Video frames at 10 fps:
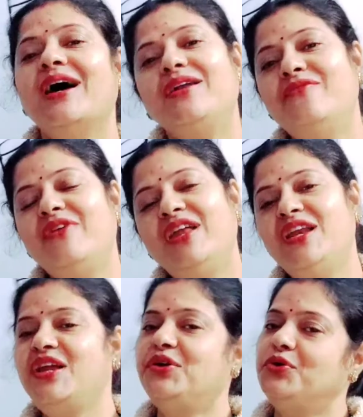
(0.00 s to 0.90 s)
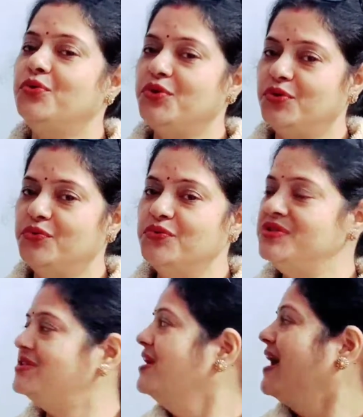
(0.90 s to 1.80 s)
that we need to
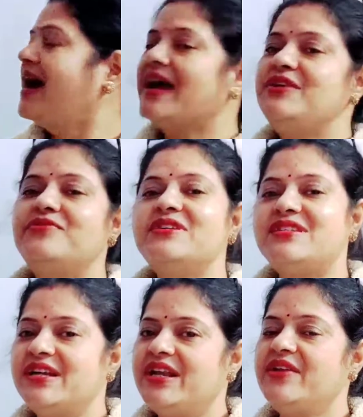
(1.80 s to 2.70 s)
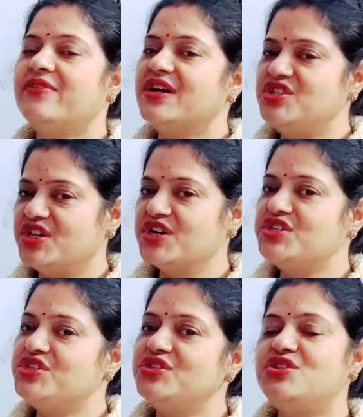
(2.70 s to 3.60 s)
use adversative
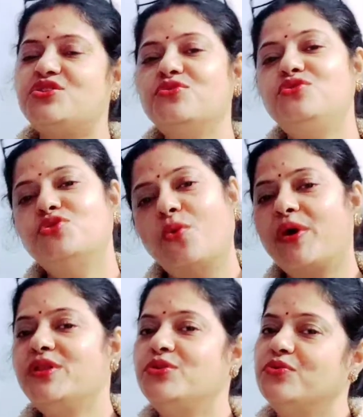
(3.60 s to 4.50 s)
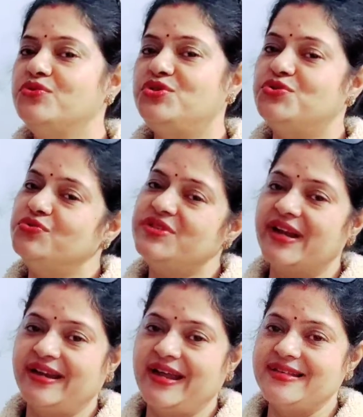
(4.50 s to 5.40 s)
conjunctions to join those two
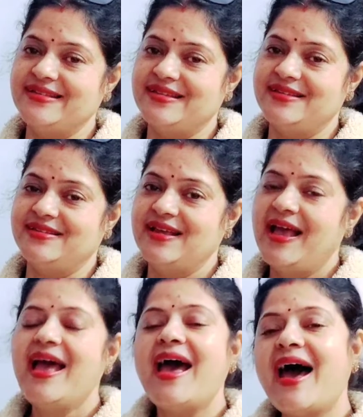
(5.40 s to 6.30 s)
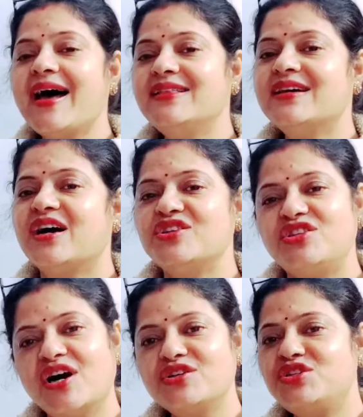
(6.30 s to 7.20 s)
sentences. And the
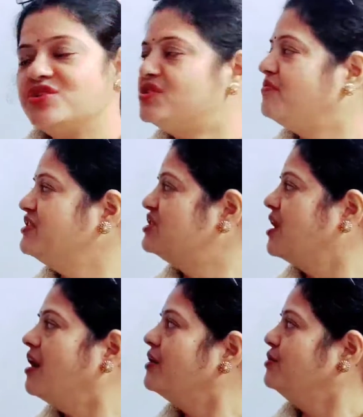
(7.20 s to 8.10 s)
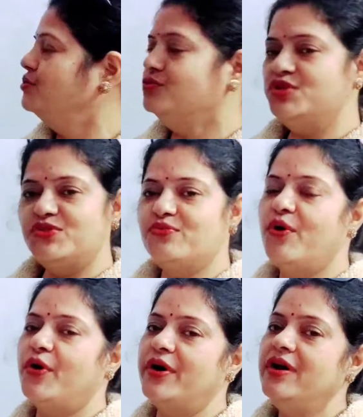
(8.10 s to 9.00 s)
conjunctions which are used
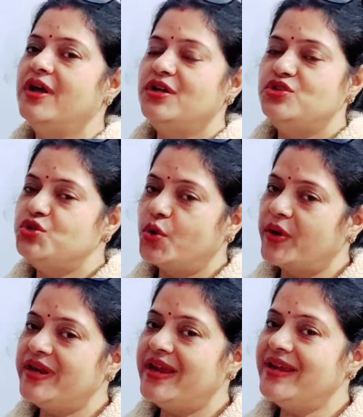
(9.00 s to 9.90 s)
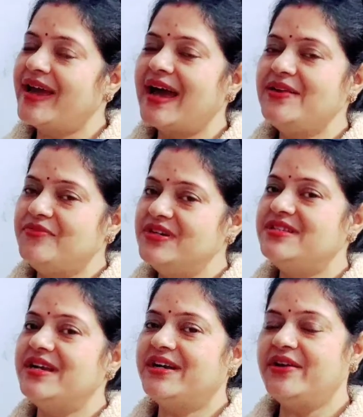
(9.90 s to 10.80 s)
for joining
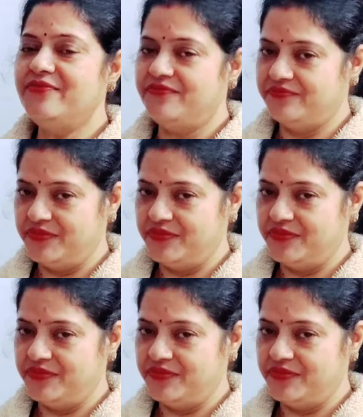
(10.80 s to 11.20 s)
adversative,